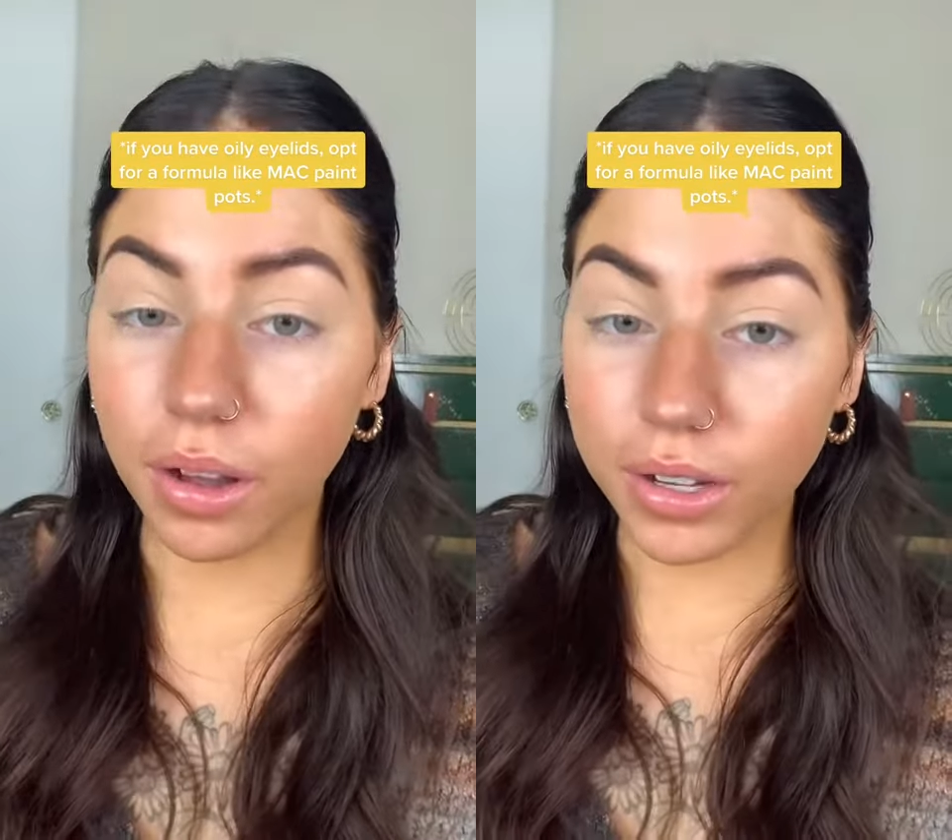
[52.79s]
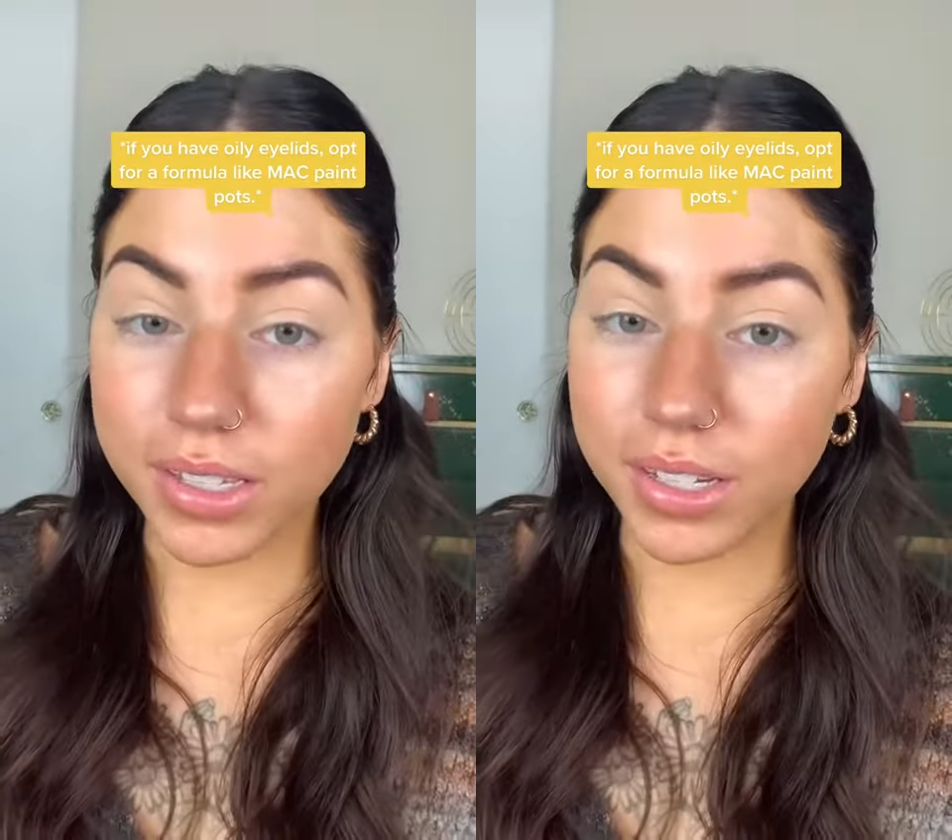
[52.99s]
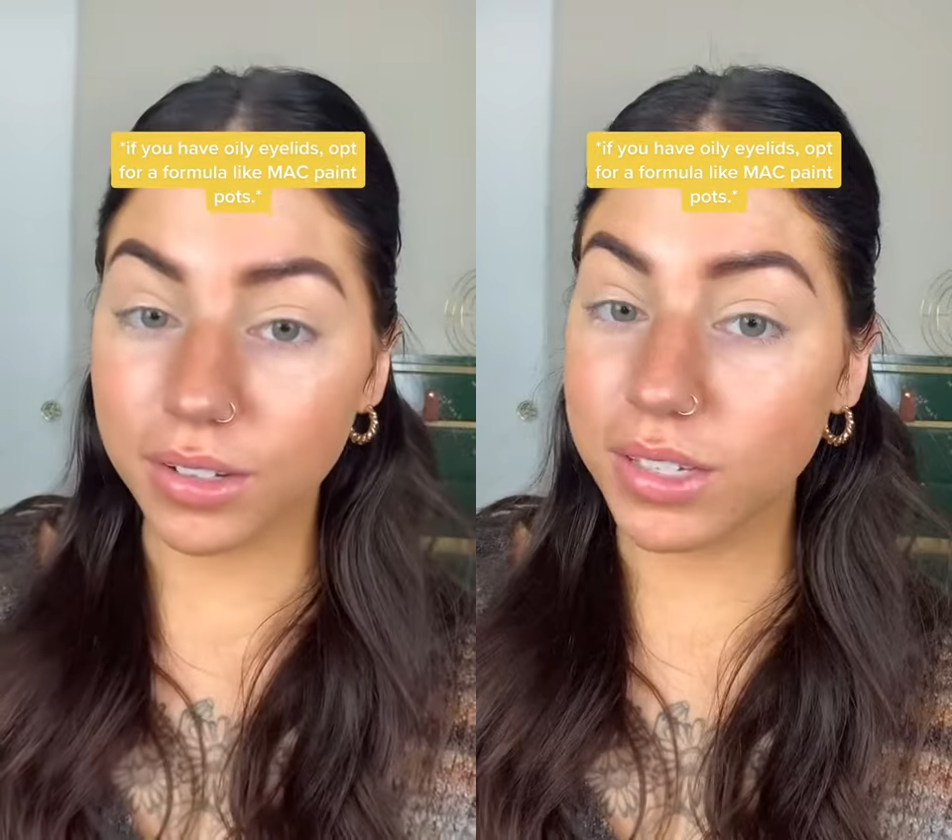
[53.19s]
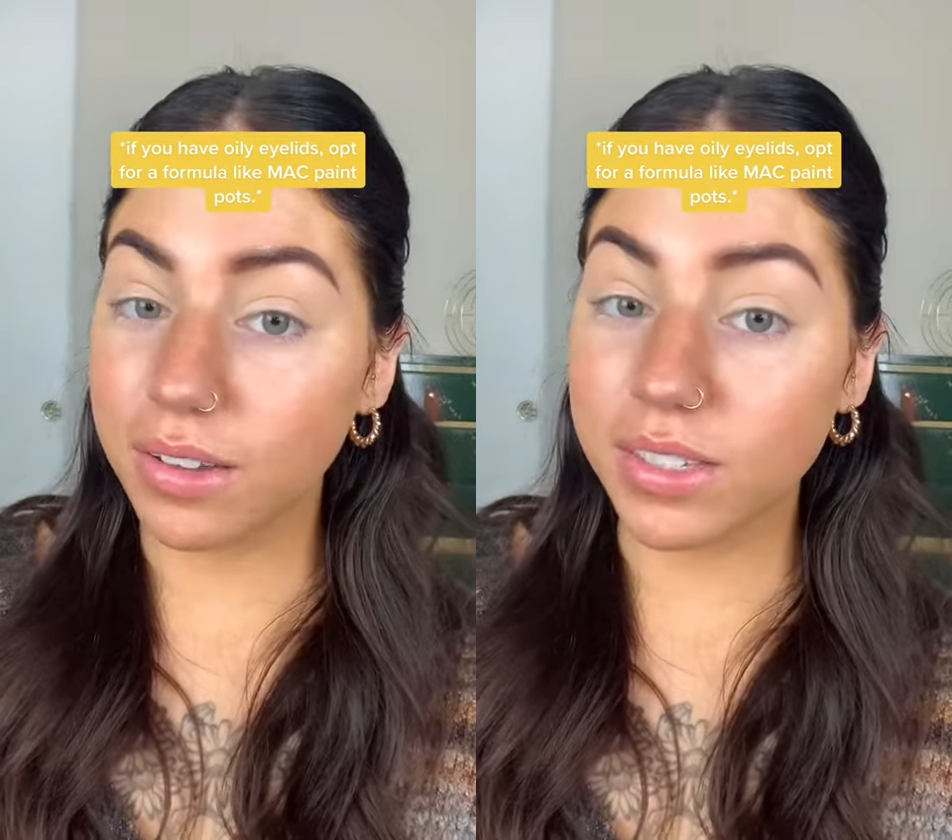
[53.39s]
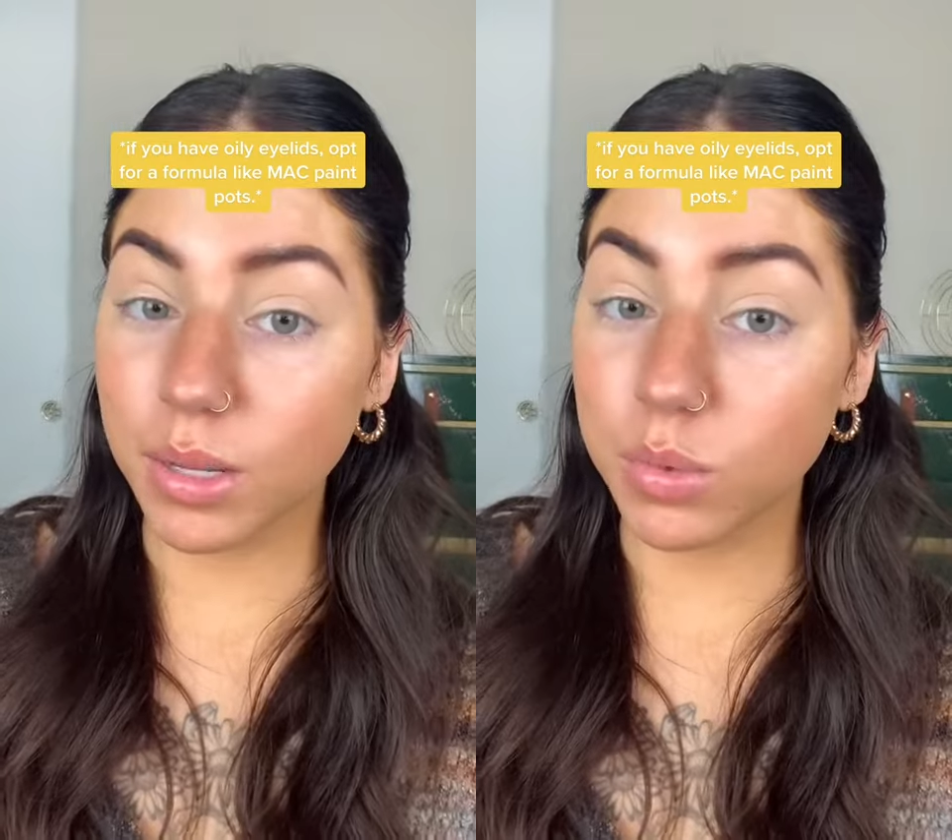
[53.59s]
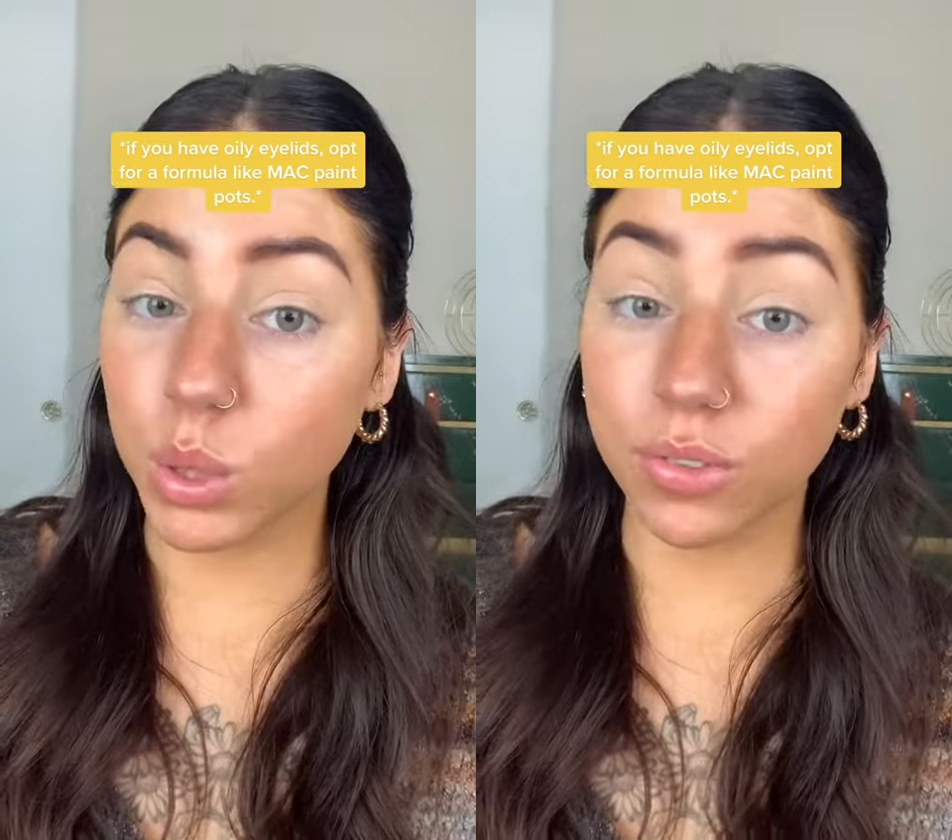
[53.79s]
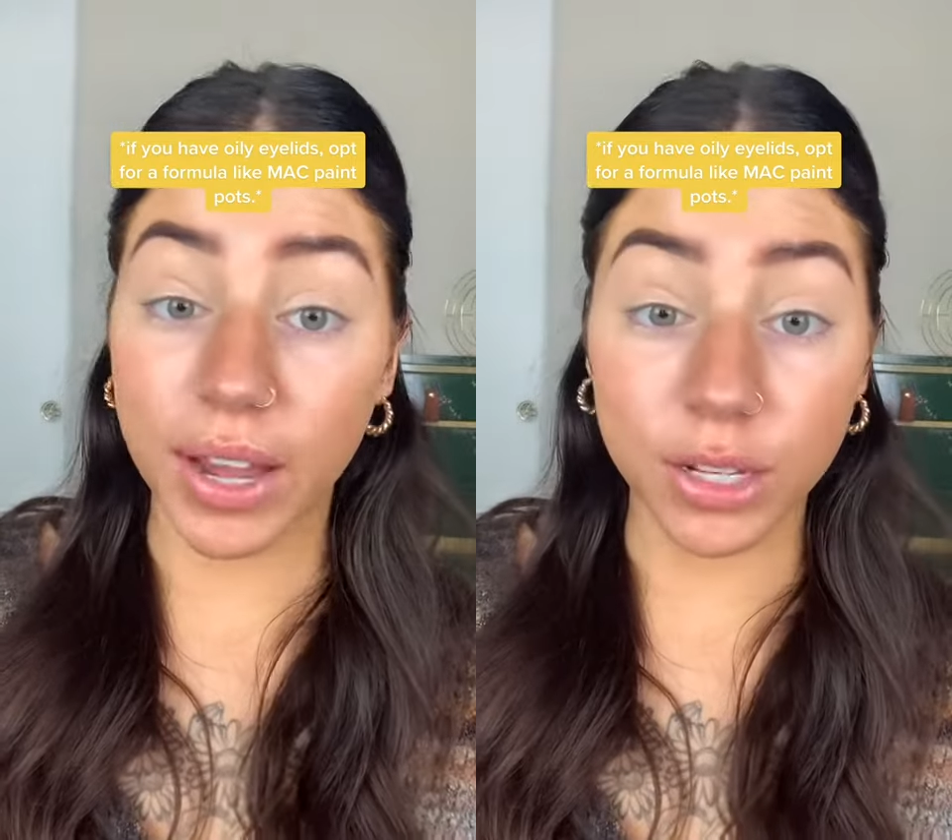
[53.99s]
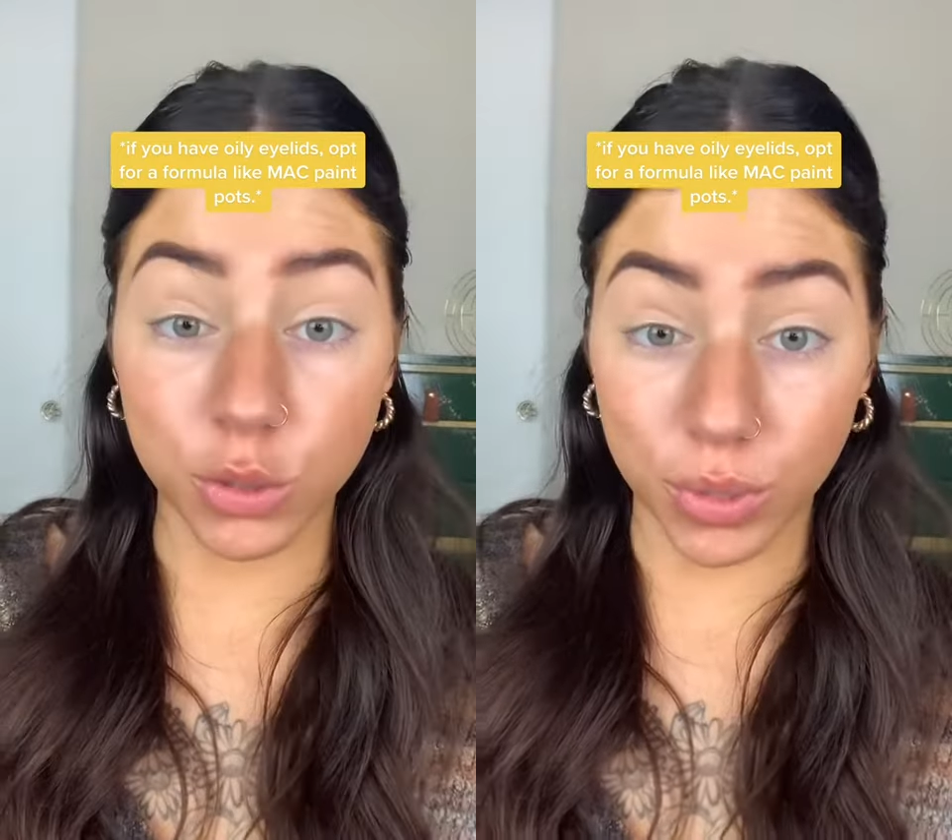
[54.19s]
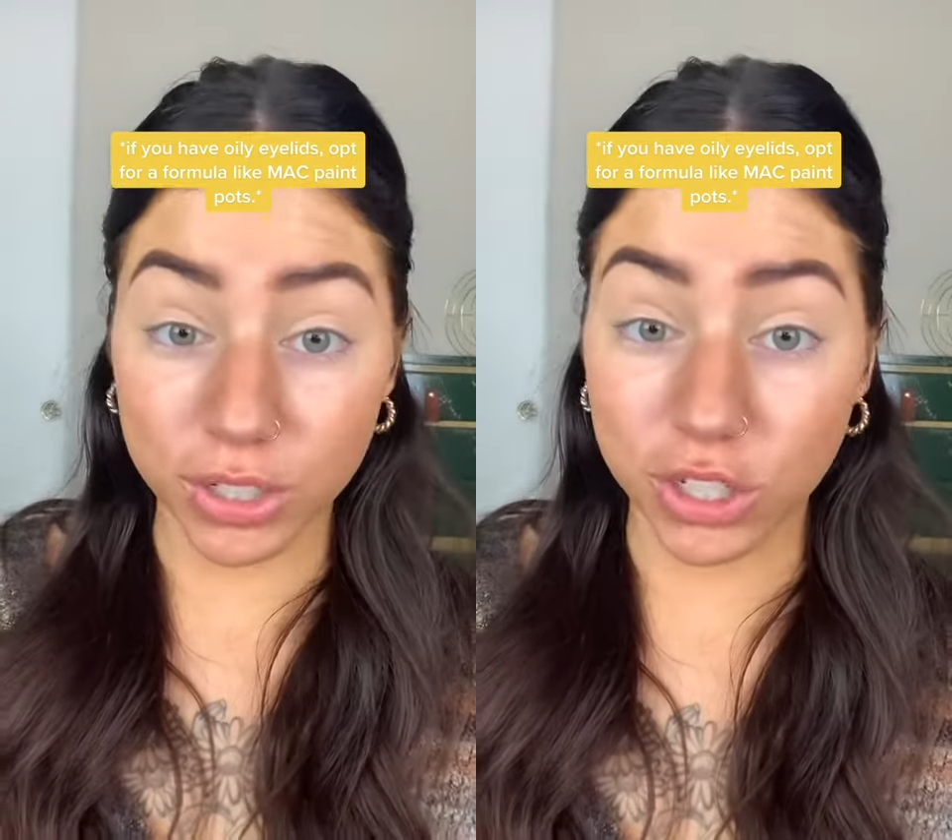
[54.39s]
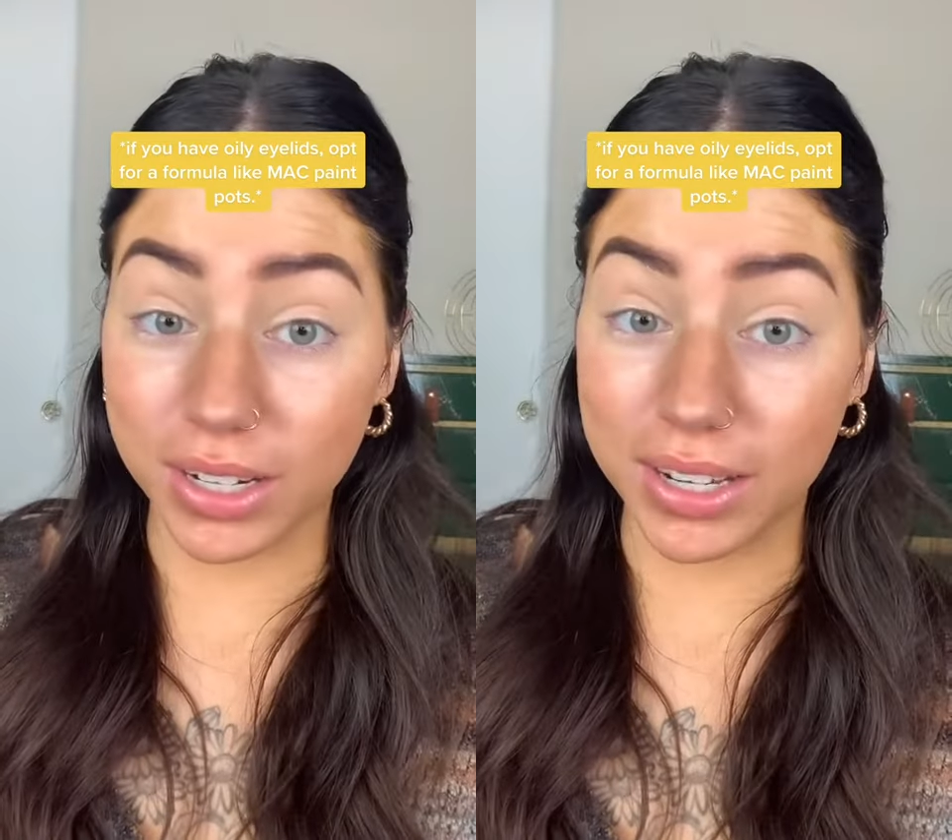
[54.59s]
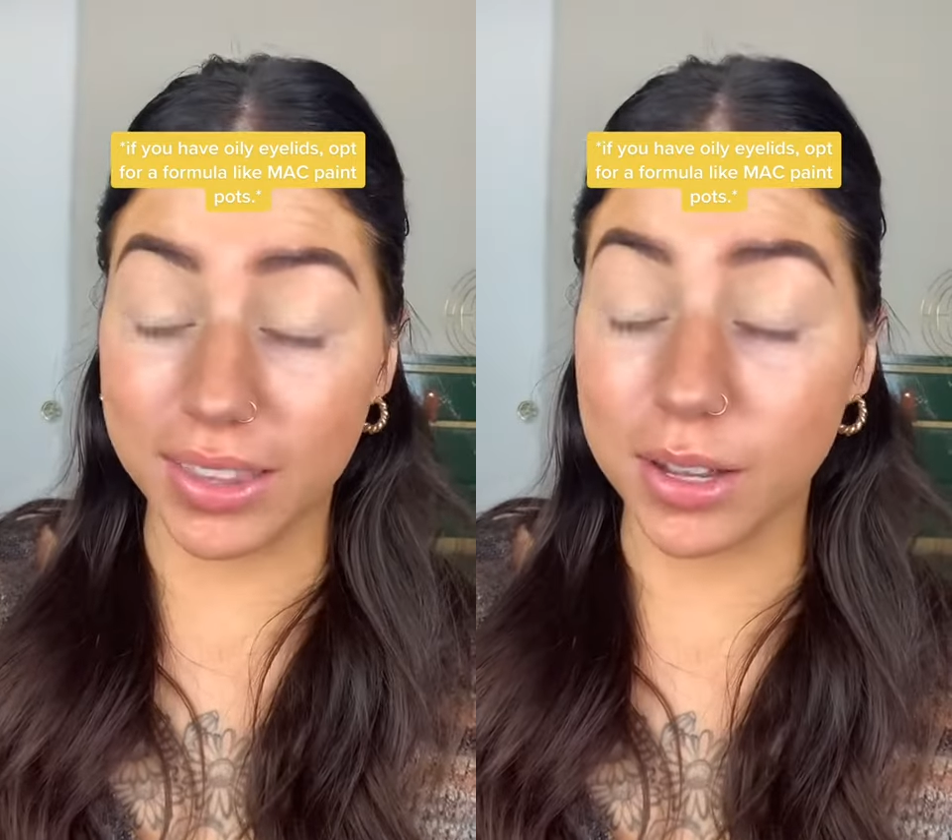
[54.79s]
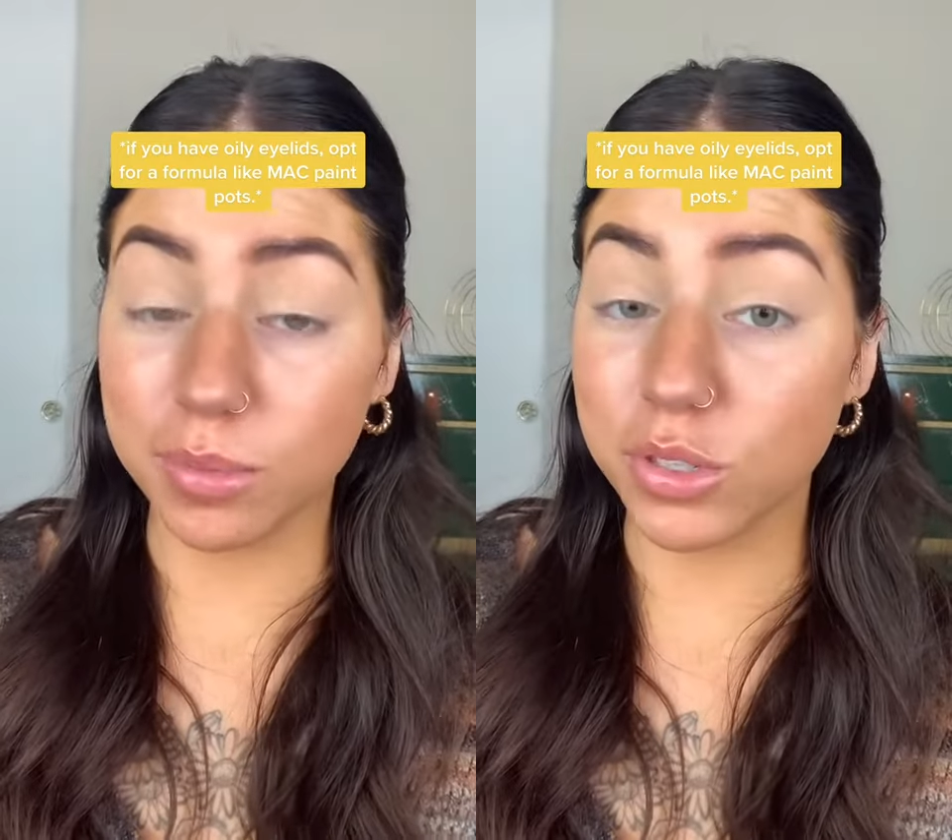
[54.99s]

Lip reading: All concealers have some sort of hydration in them,